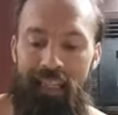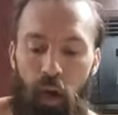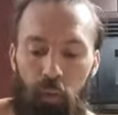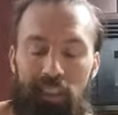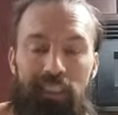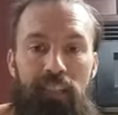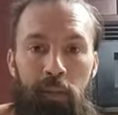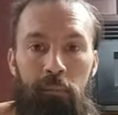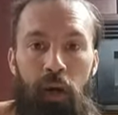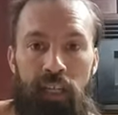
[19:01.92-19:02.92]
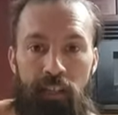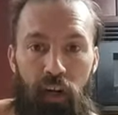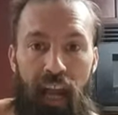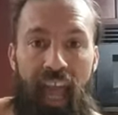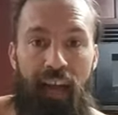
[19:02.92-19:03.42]
receiving money for
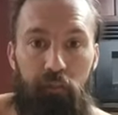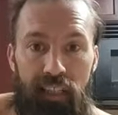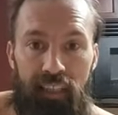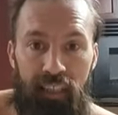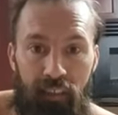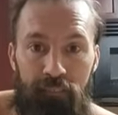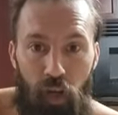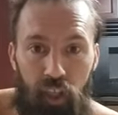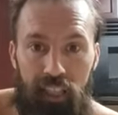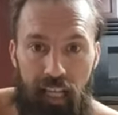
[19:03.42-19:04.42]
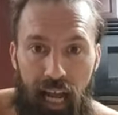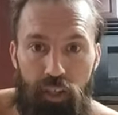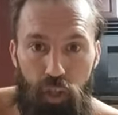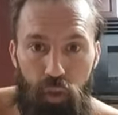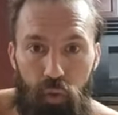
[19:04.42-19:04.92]
everything the fuck that I
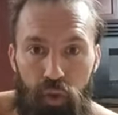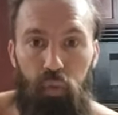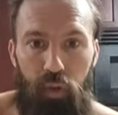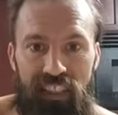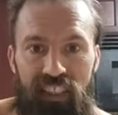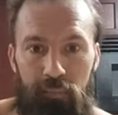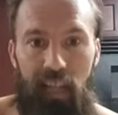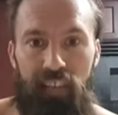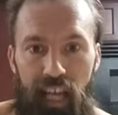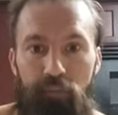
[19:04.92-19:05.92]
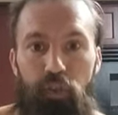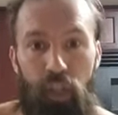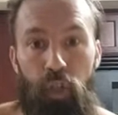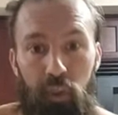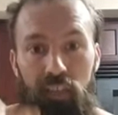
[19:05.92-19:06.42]
do the rest of my life. You wanna
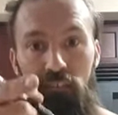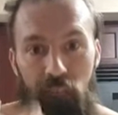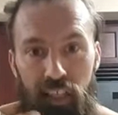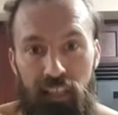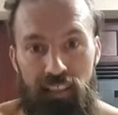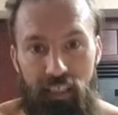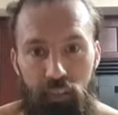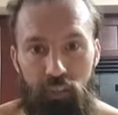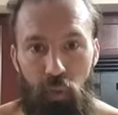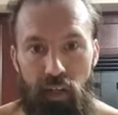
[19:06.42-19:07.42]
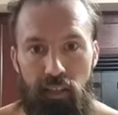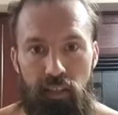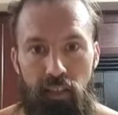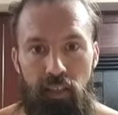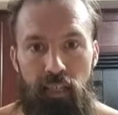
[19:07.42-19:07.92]
know what the fucking difference was?
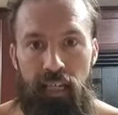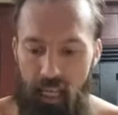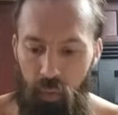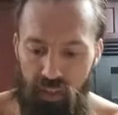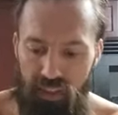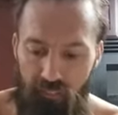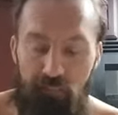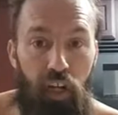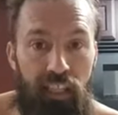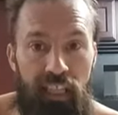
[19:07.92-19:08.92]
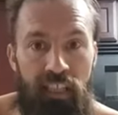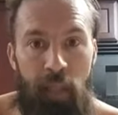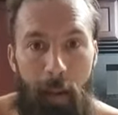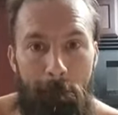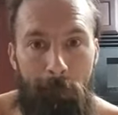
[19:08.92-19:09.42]
It was the fucking
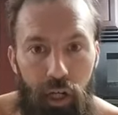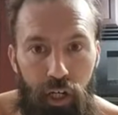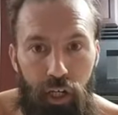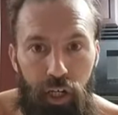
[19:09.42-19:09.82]
number.